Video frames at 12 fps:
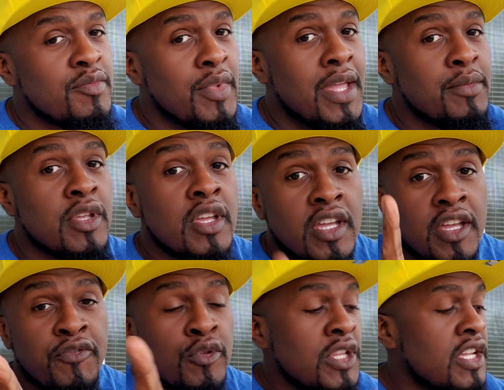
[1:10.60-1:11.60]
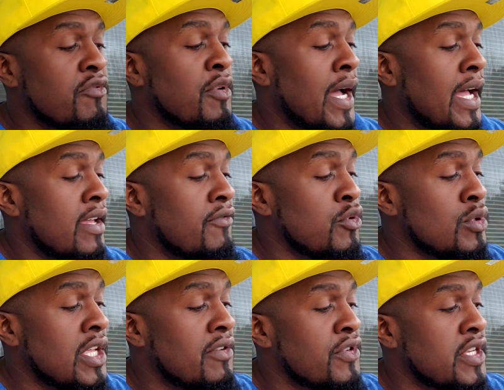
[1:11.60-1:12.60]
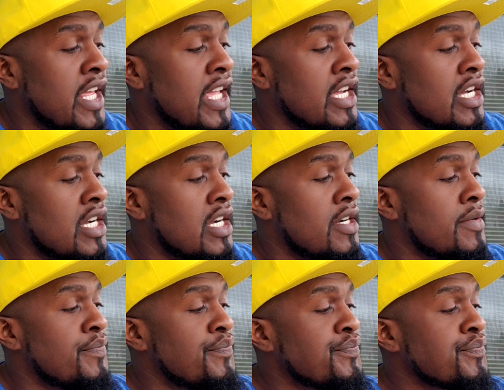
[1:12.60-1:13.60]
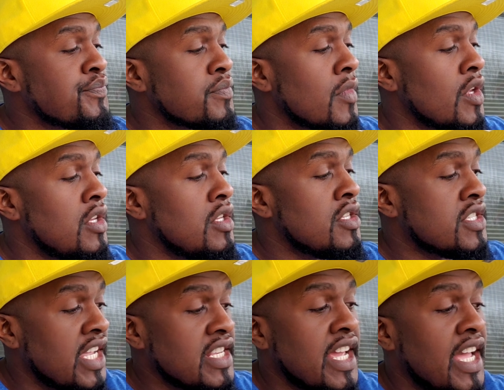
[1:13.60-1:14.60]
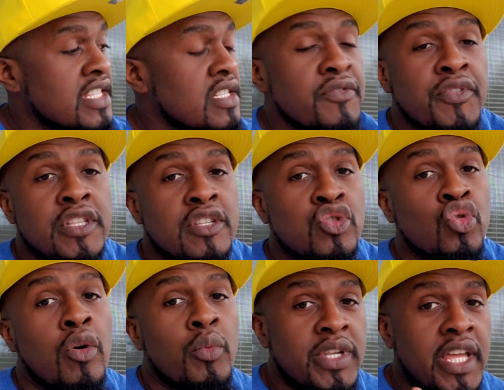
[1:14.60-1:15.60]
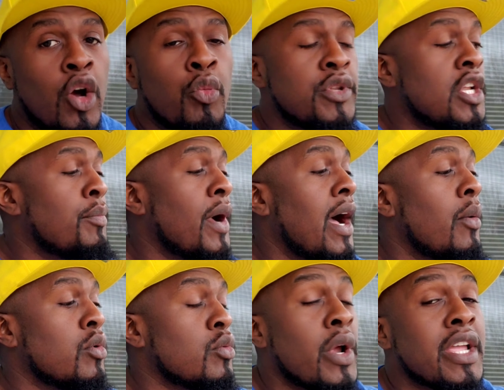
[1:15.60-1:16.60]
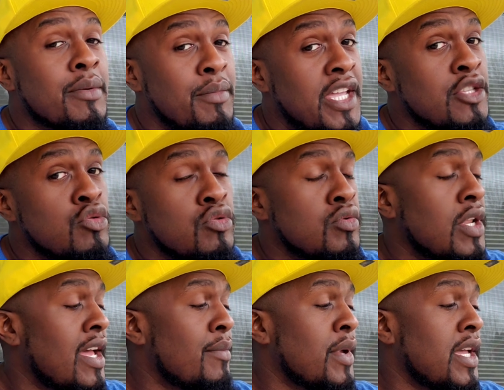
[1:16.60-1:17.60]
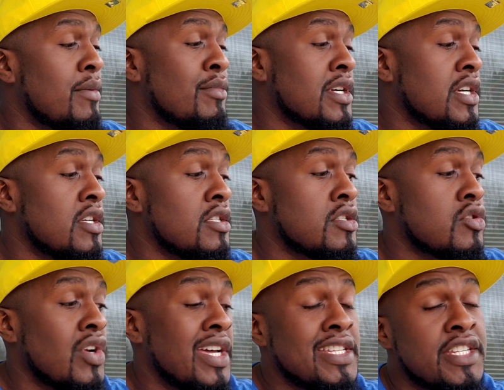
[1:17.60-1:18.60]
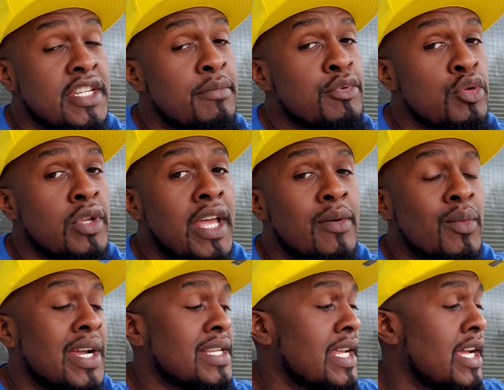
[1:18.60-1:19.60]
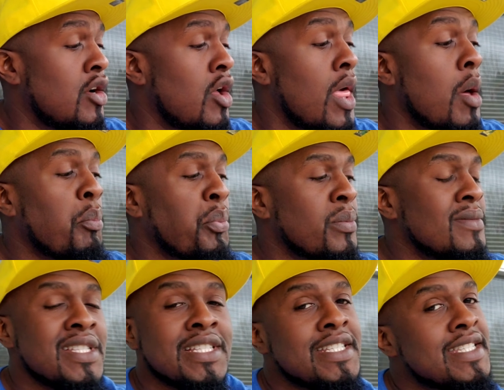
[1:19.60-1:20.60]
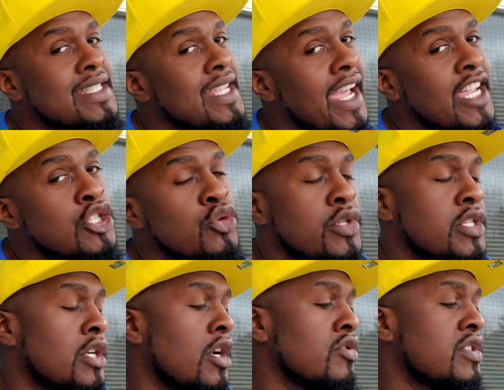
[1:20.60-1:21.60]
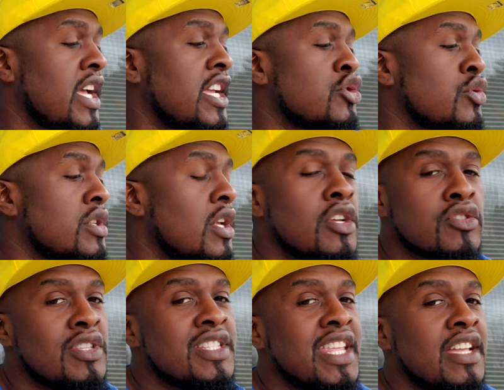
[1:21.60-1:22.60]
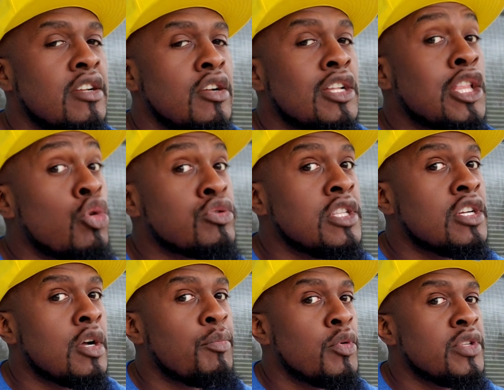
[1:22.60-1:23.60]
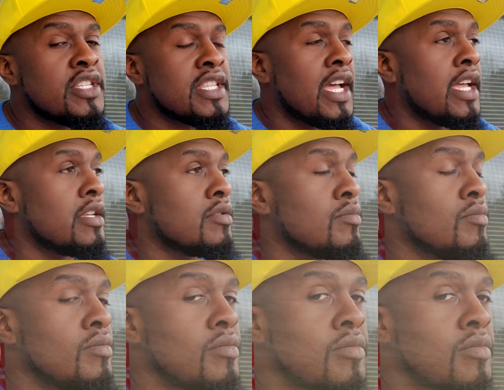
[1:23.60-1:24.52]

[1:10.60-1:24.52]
maybe, if you live by, if you live in a um, state that has an Invicta store. When they open up, I would recommend you do that, man, because trying to ship through that right now, it's dangerous, y'all. It's dangerous. So let's take a close look up on this thing, man.